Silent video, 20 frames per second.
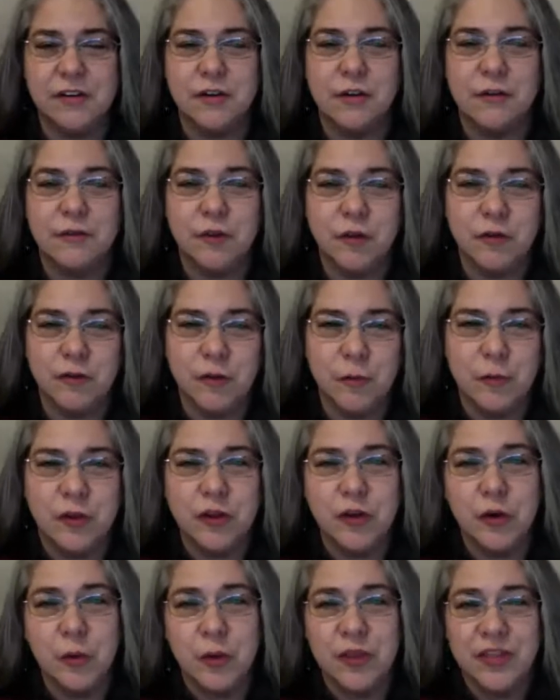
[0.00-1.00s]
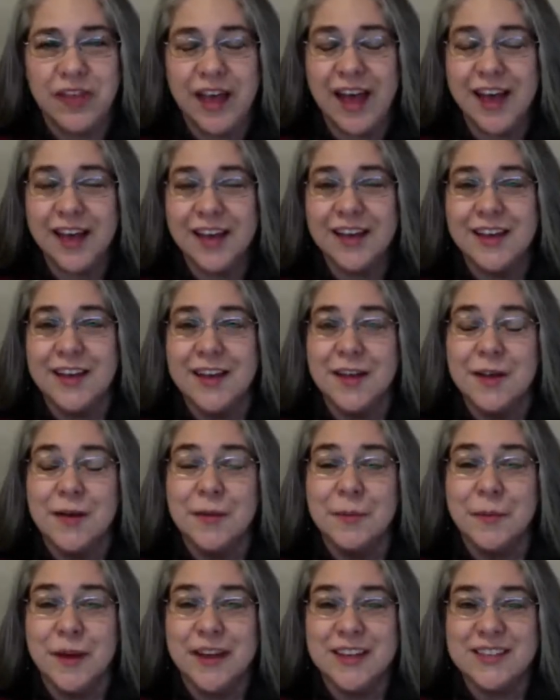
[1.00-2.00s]
if you're familiar with that,
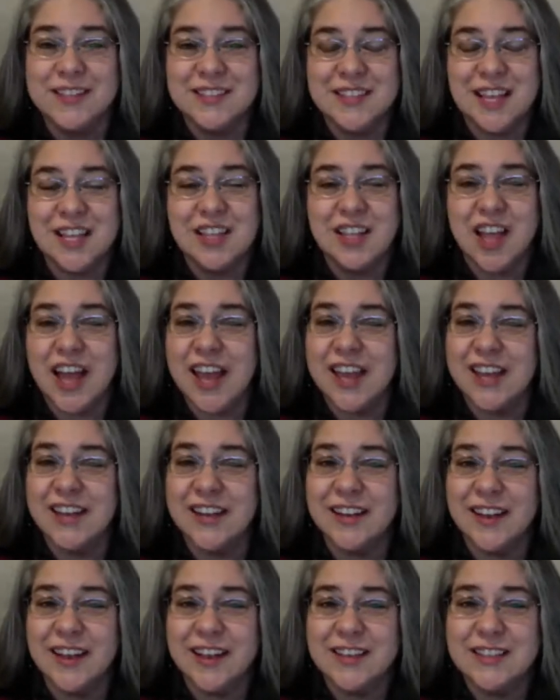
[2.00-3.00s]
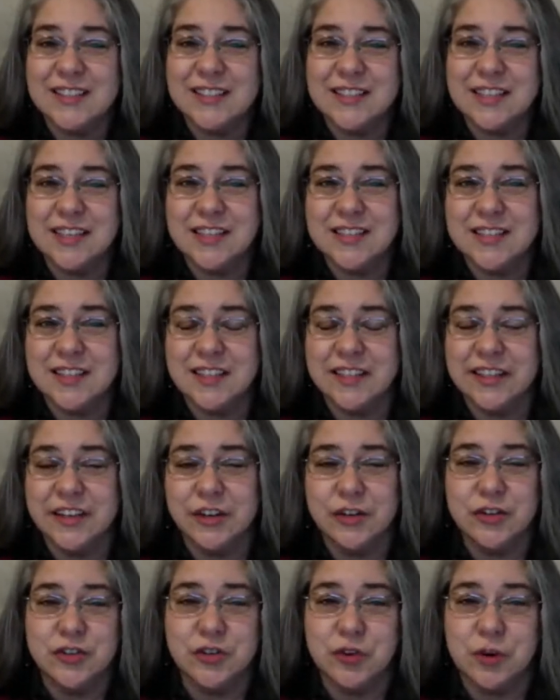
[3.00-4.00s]
but Sonlight is a
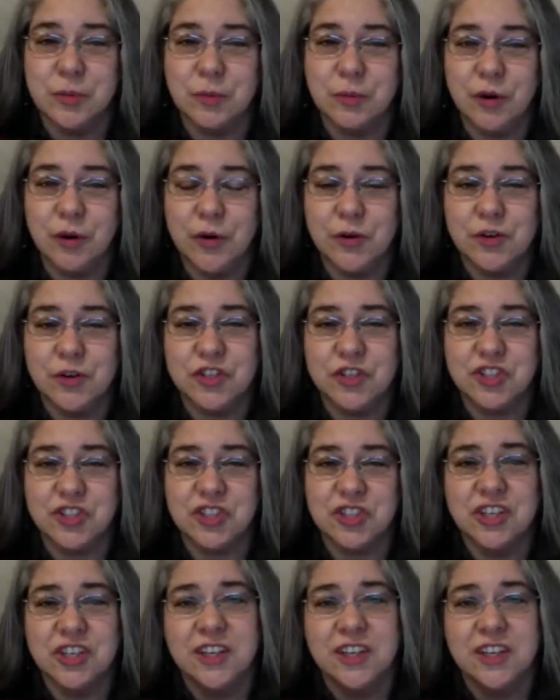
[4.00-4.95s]
literature approach